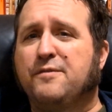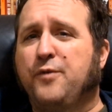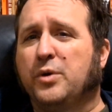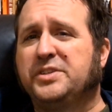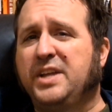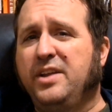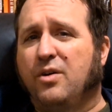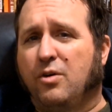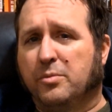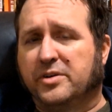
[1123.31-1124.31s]
14
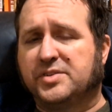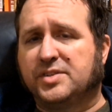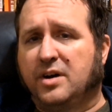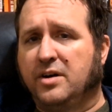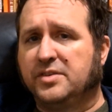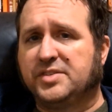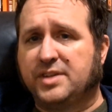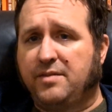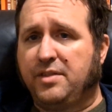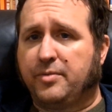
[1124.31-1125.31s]
homers,
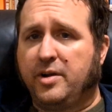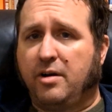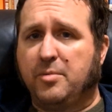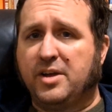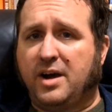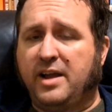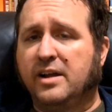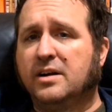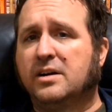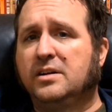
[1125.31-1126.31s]
173 RBI,